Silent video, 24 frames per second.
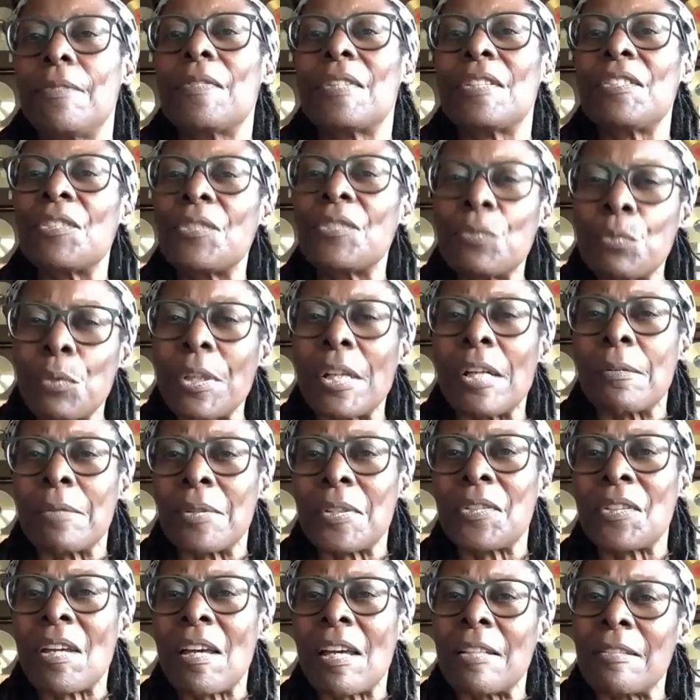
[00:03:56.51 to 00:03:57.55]
This is where I
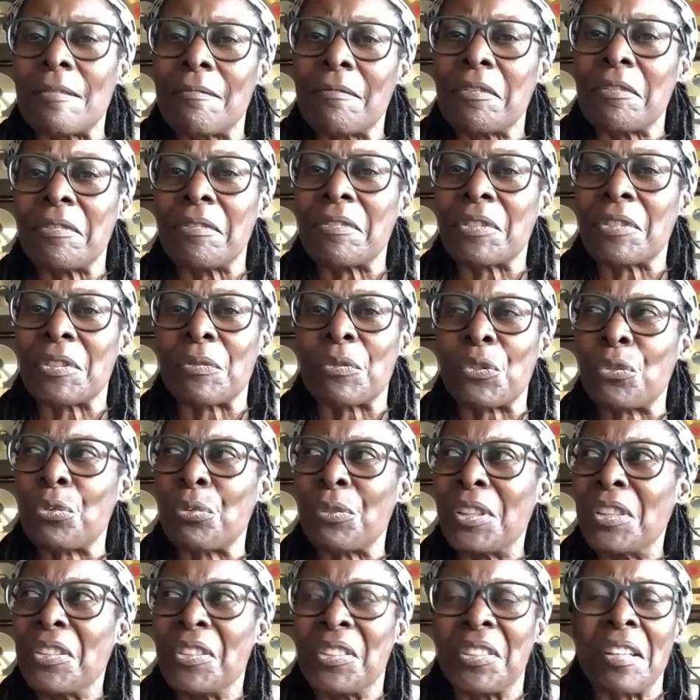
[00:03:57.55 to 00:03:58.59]
was at. I was
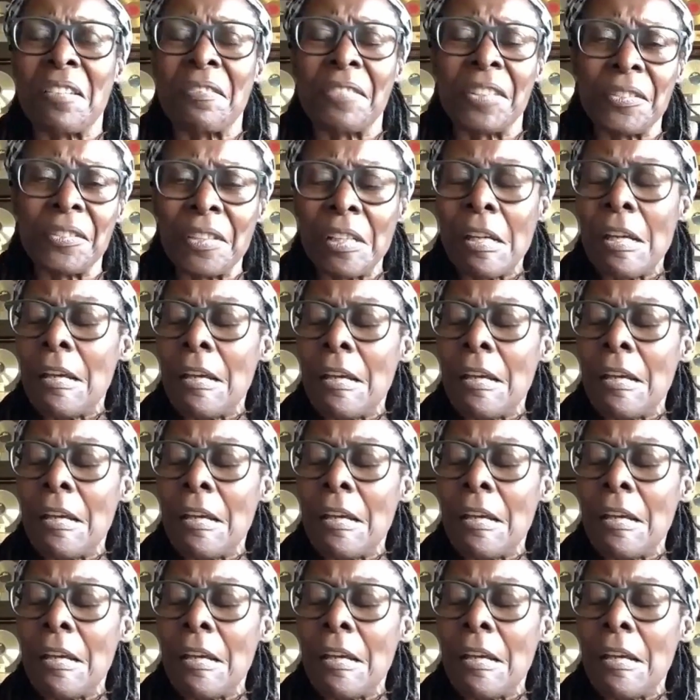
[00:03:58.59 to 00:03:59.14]
27.